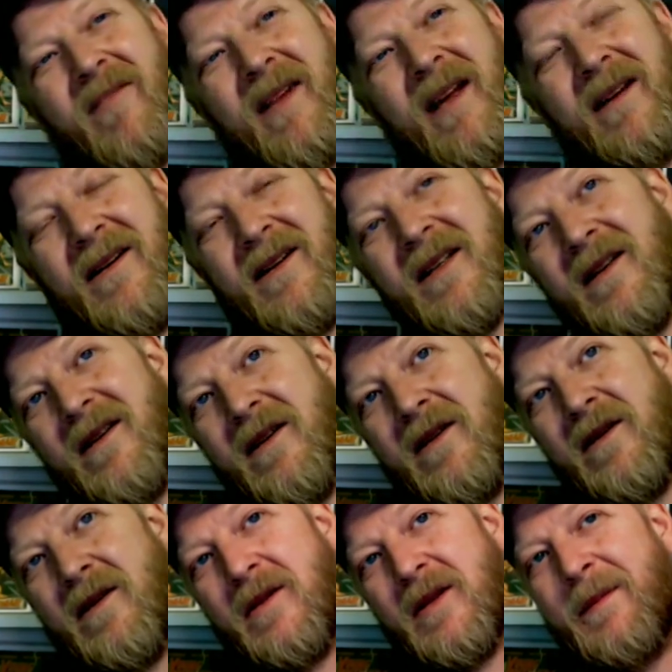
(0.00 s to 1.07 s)

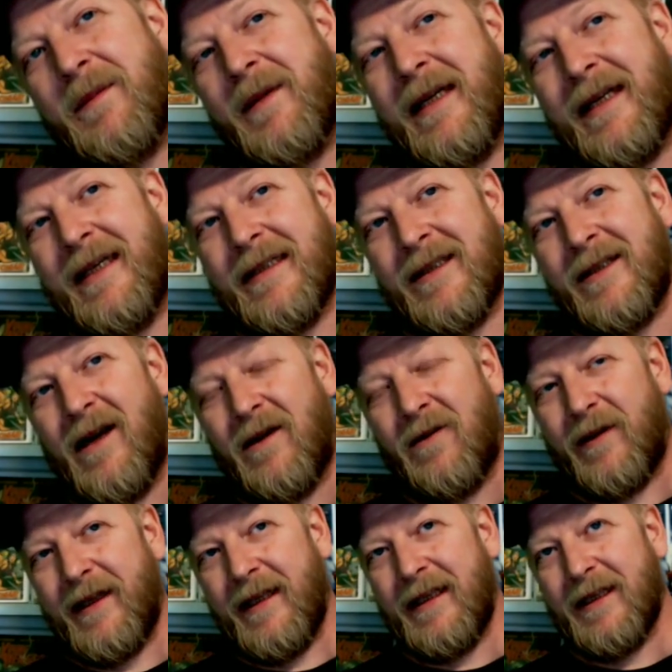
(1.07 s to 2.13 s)
Although to me, it's not
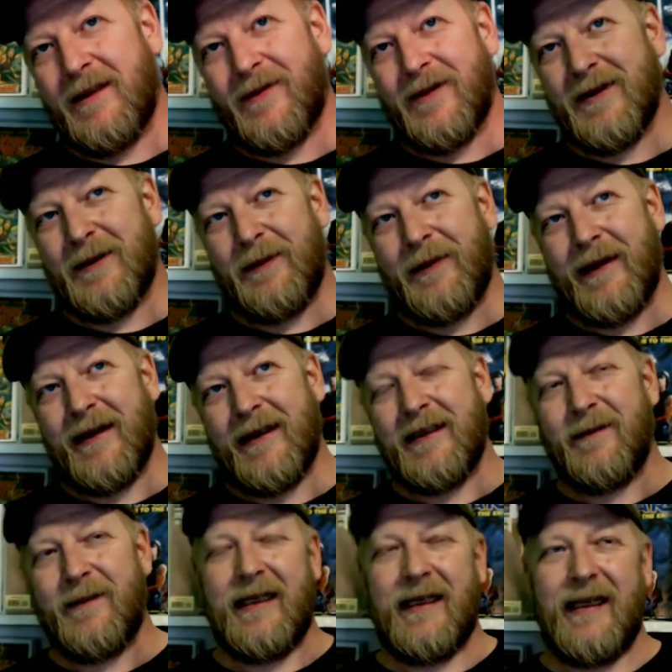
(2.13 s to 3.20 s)
really his first appearance. I mean,
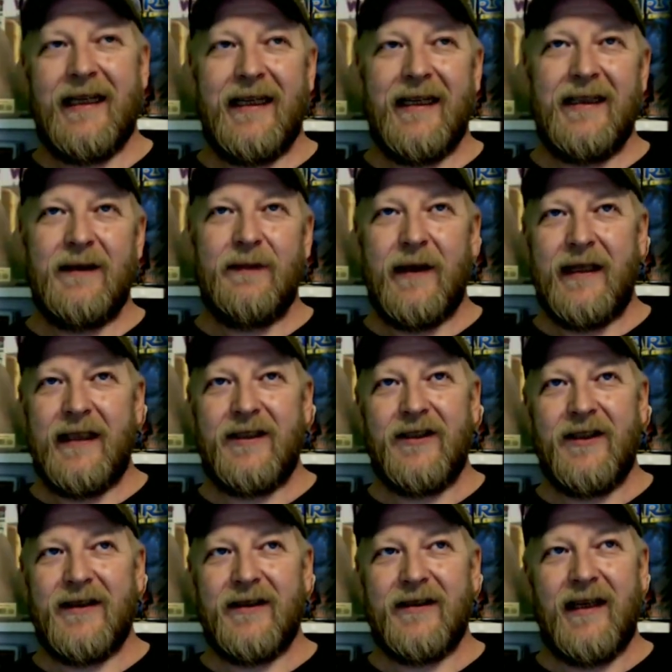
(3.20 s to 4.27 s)
it is, but he's
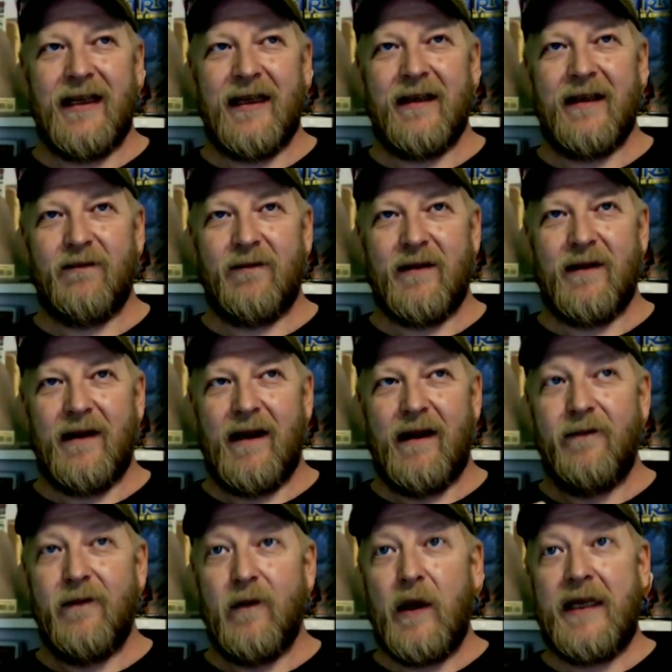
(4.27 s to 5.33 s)
just like a
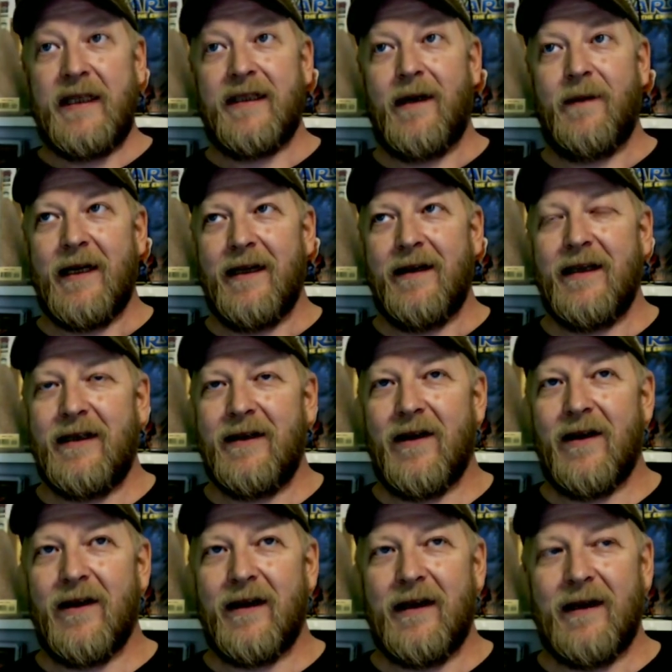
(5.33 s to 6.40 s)
voice coming out of the
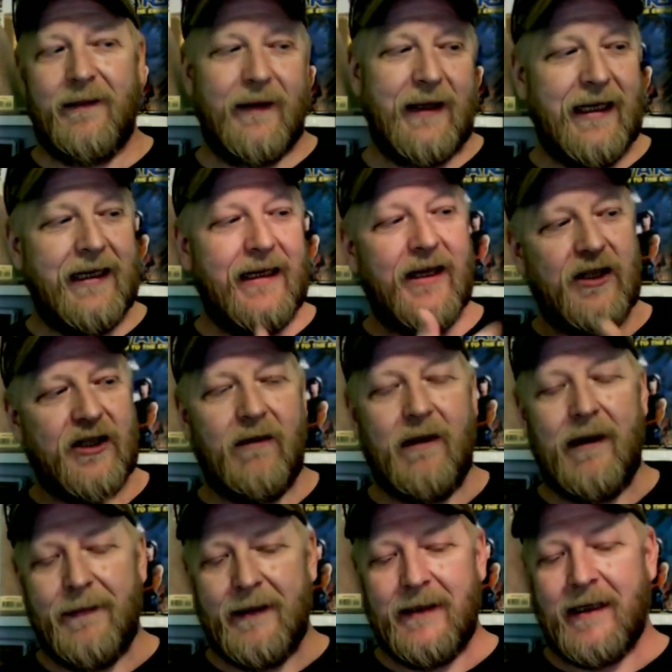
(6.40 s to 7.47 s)
dark. I mean, he does show up
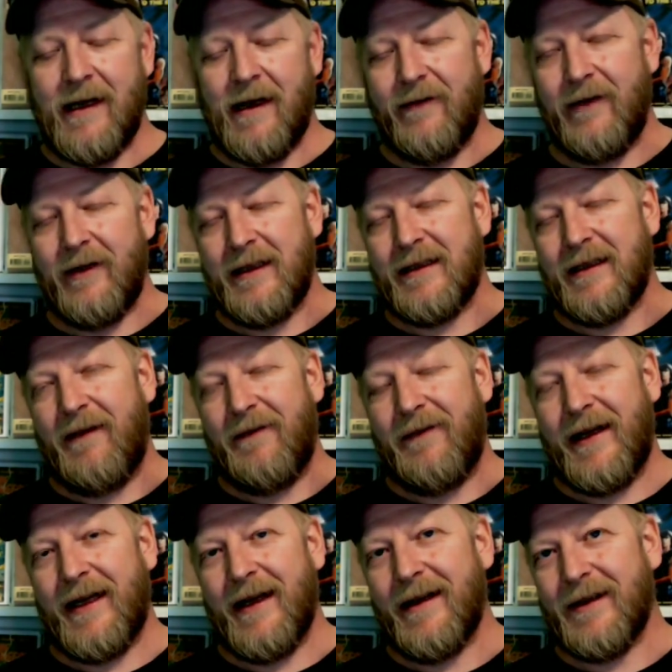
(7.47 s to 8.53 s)
on the cover and stuff, I
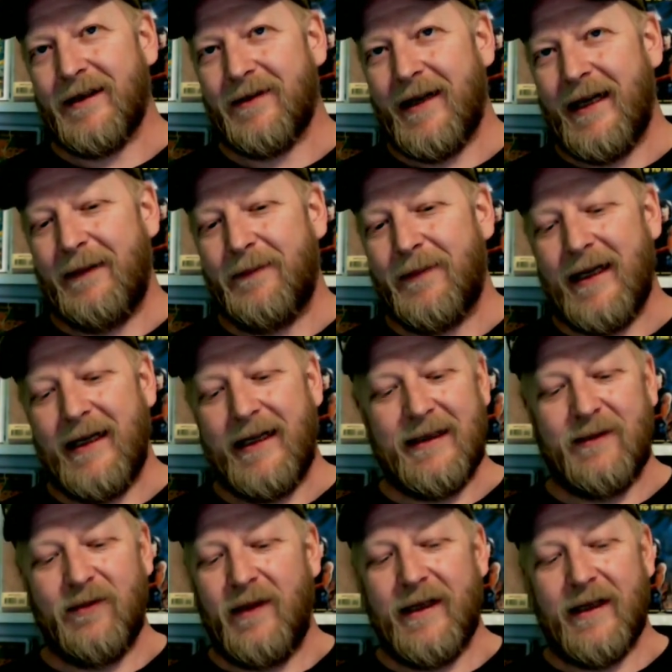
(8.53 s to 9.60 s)
guess, right? But it's
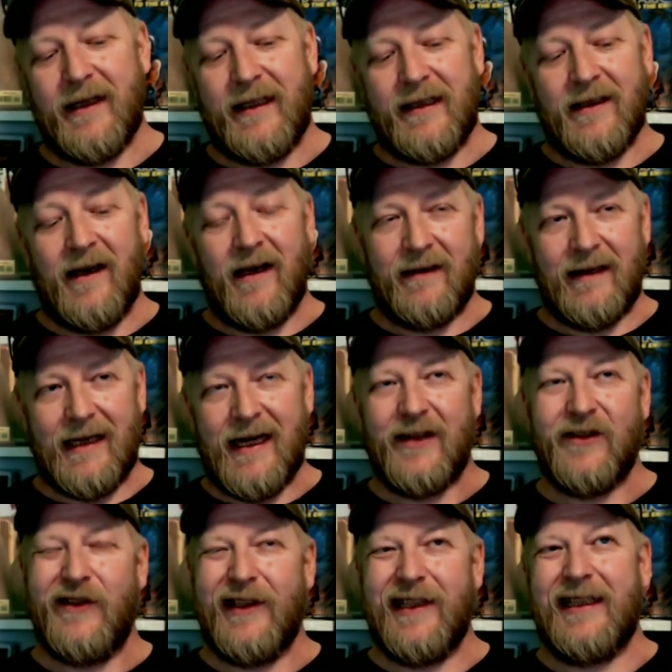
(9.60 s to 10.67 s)
weird. He's not
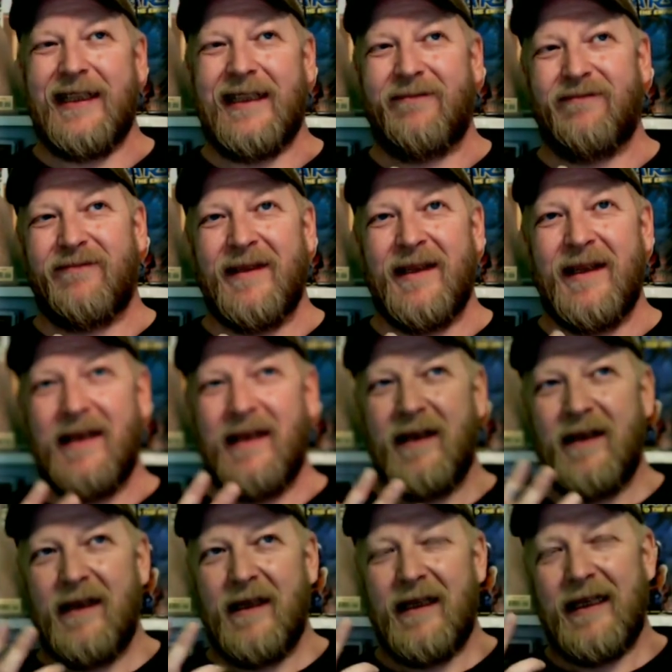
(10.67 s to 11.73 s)
actually,
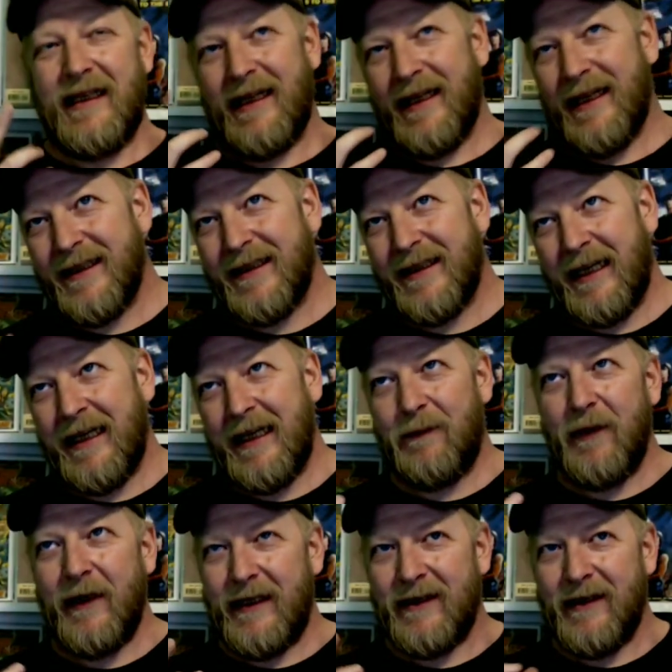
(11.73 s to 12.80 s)
he is in it, but
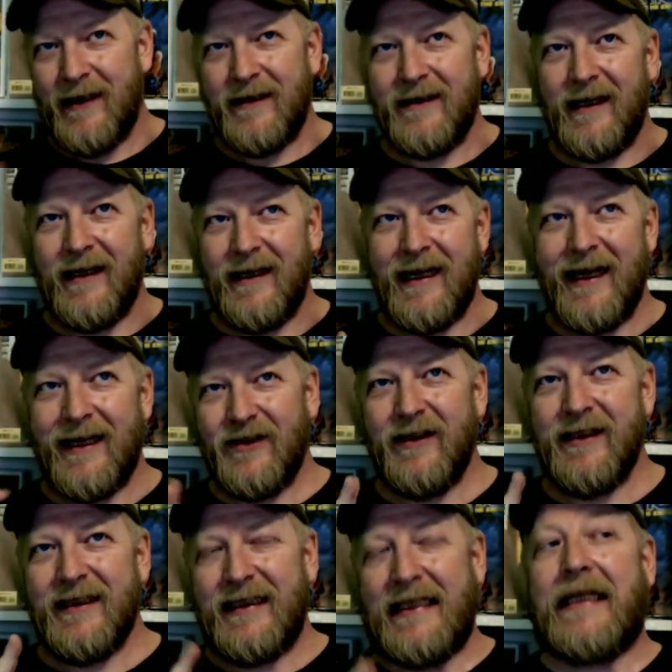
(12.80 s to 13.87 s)
he's not actually
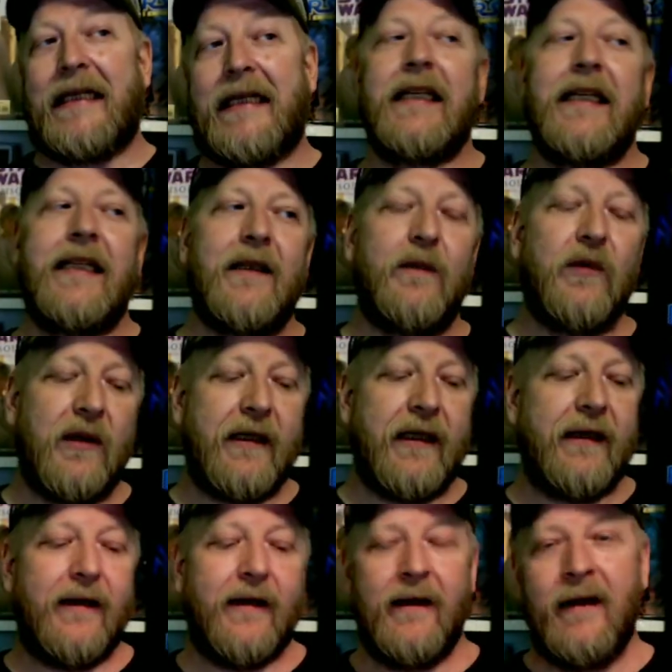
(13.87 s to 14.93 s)
seen in the book
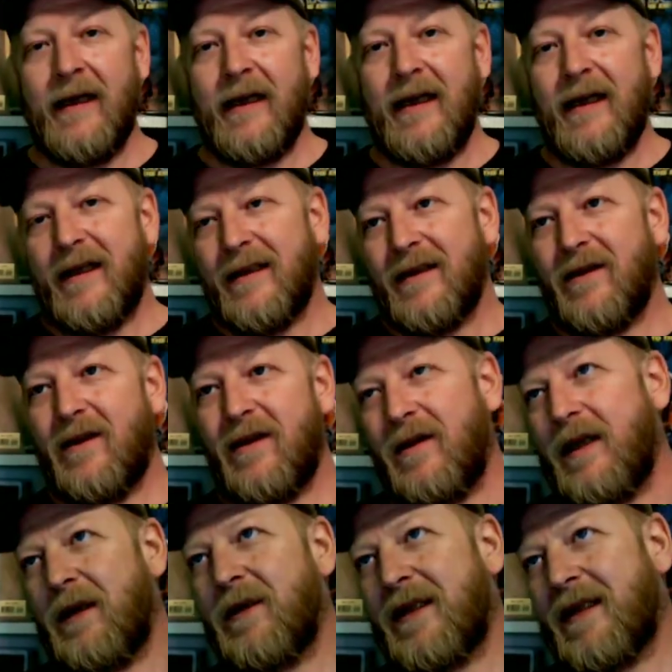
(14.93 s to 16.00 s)
here. So you
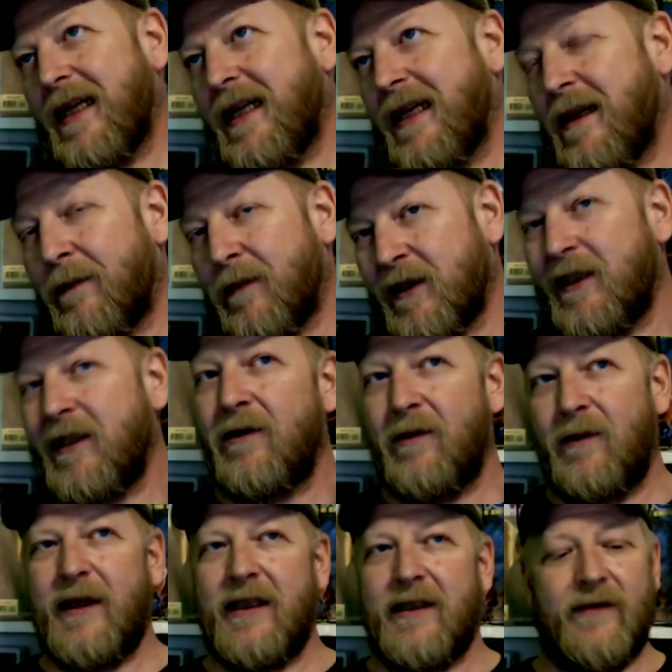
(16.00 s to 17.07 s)
would say that number two would be
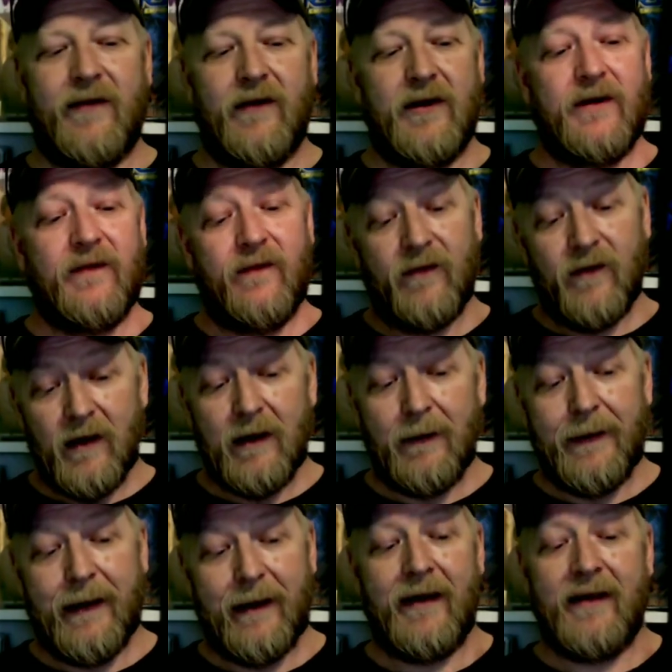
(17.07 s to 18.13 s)
his first full
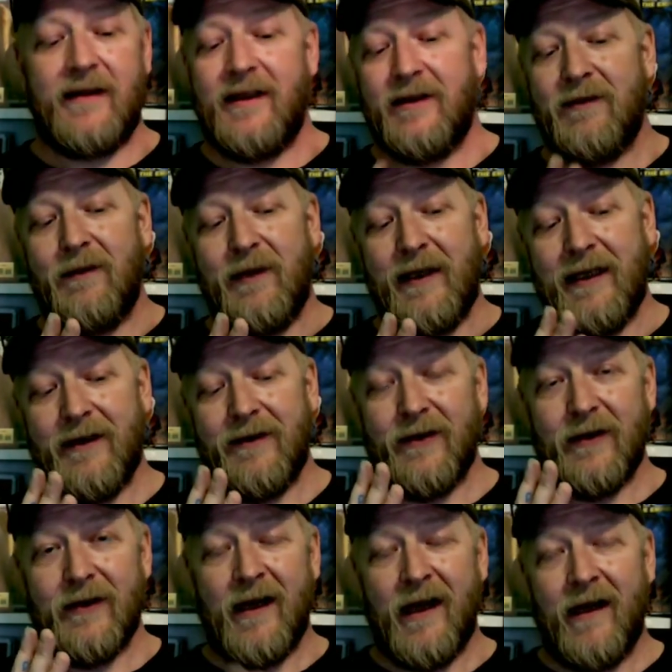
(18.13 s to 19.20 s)
appearance. This would be his first
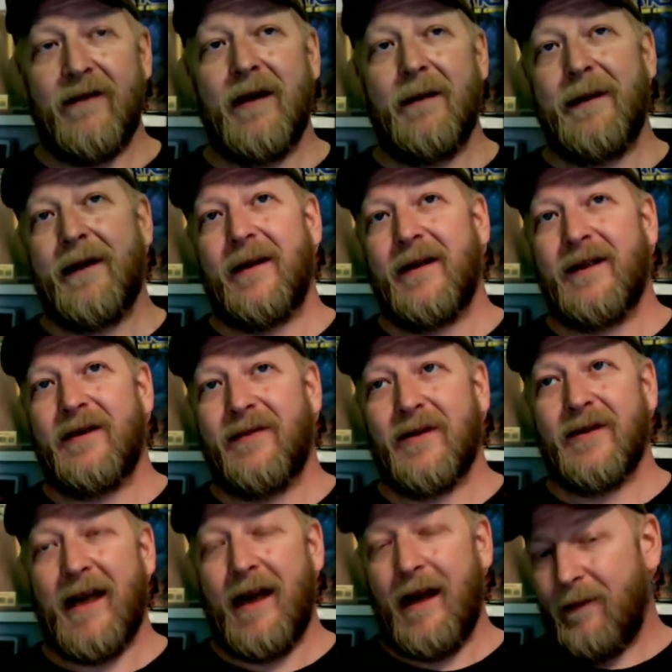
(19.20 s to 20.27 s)
cover appearance, first
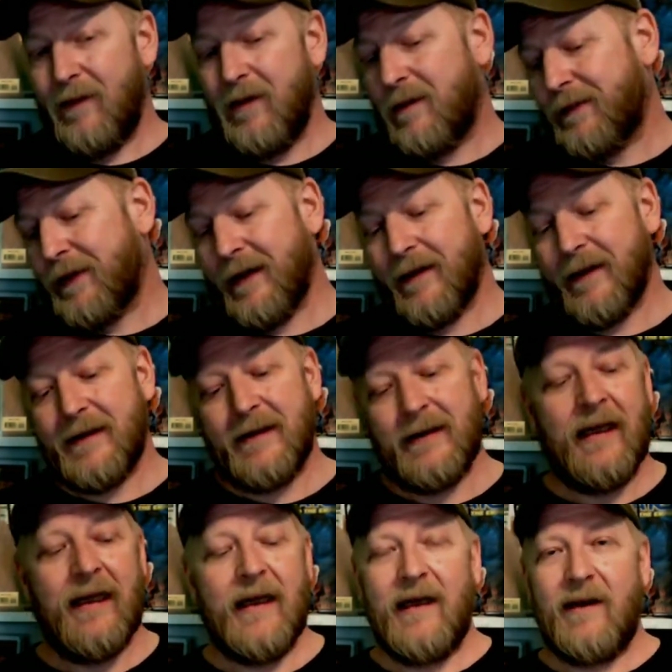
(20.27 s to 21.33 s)
cameo appearance.
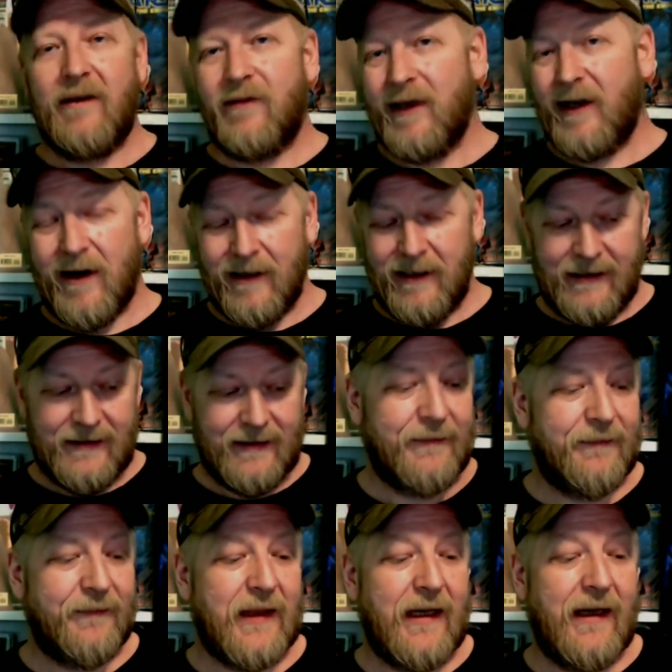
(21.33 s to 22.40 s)
Regardless,
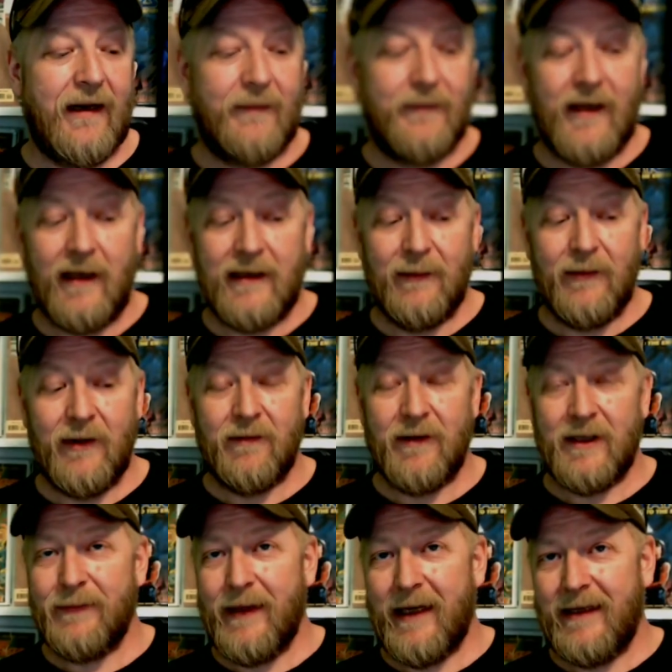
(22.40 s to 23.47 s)
not the book we're
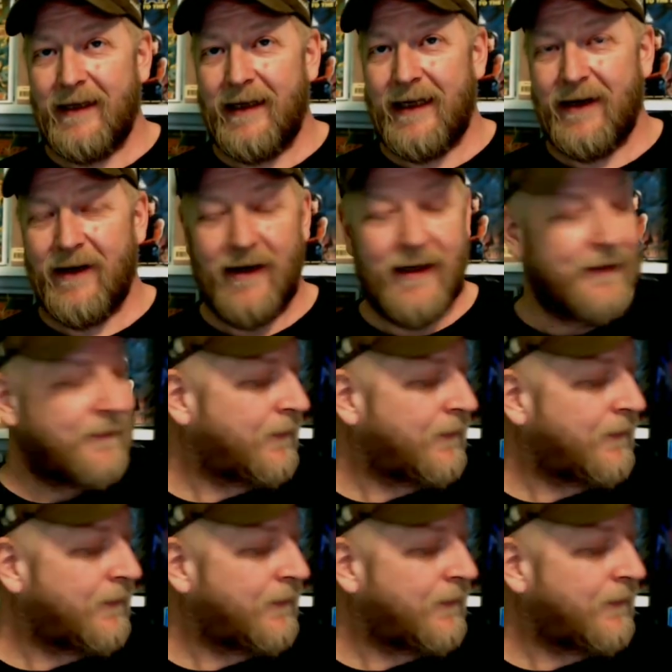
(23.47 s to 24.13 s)
speculating on.